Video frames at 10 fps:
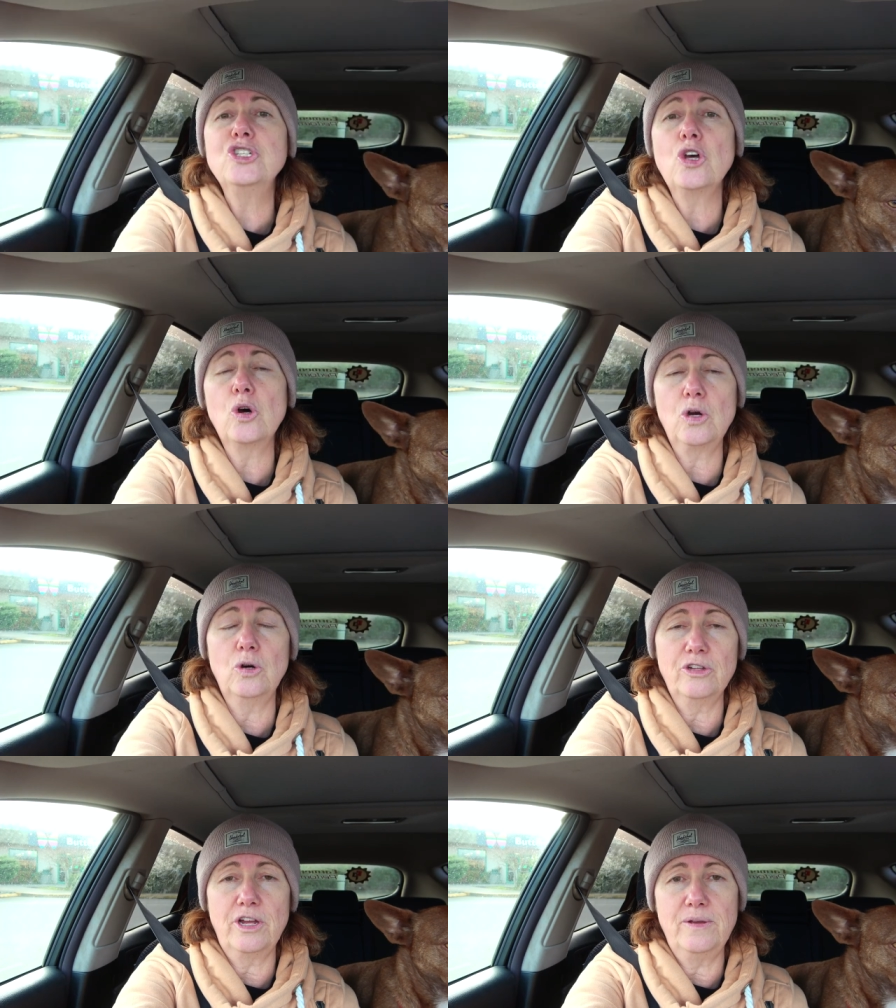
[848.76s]
so
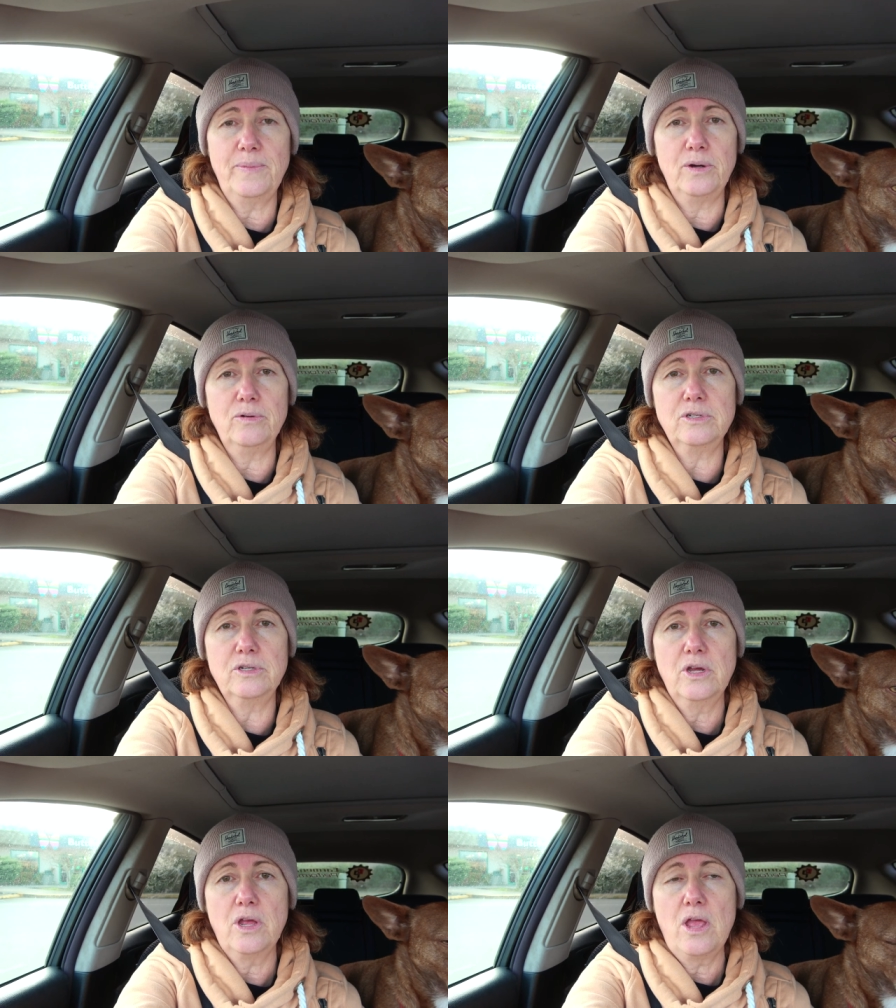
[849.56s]
cold on the boat
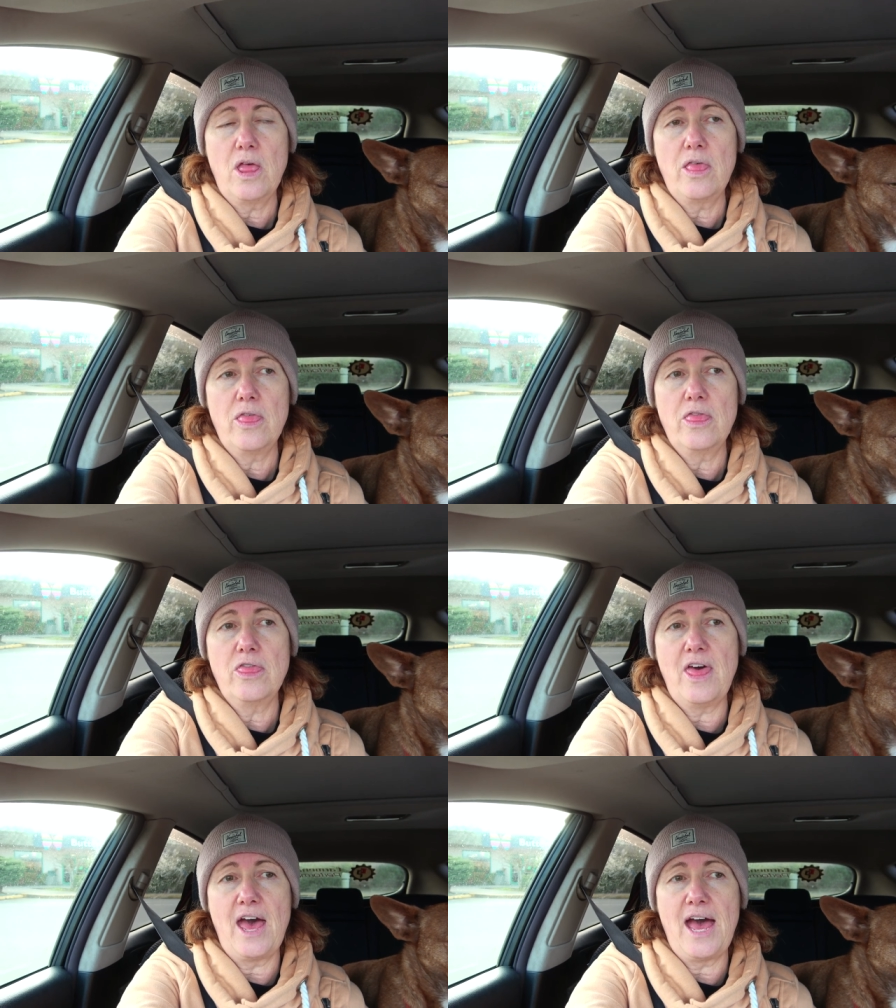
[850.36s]

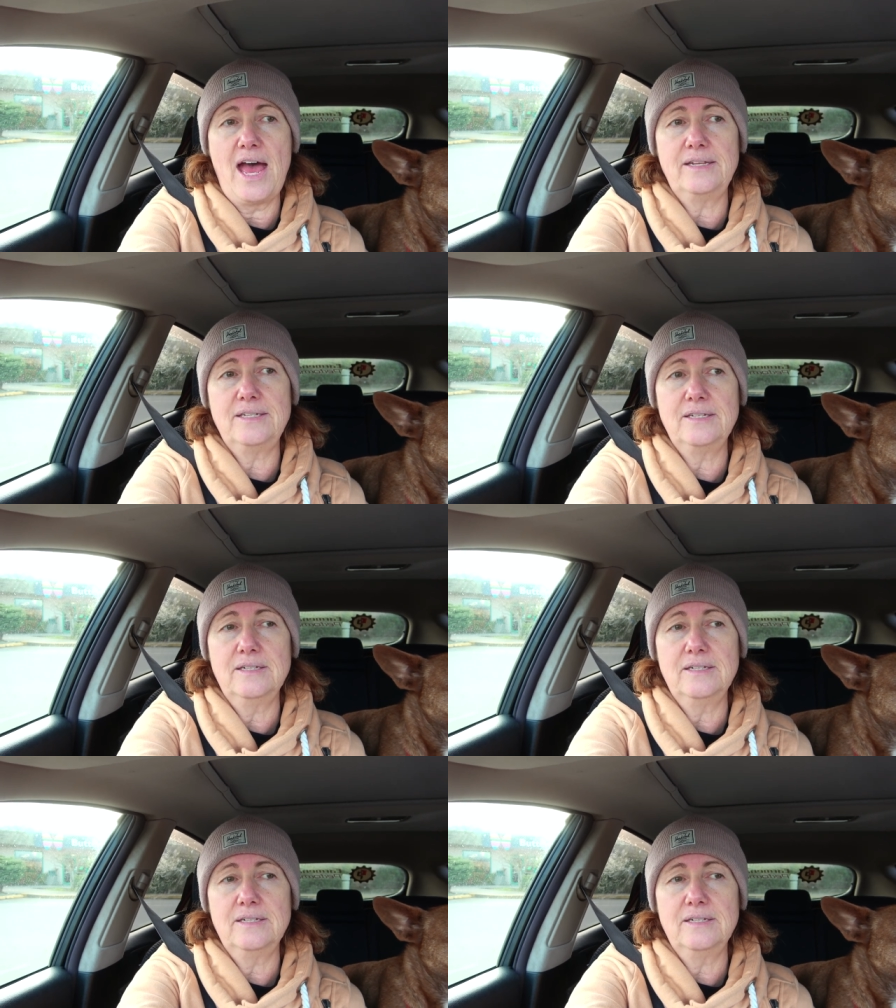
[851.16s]
that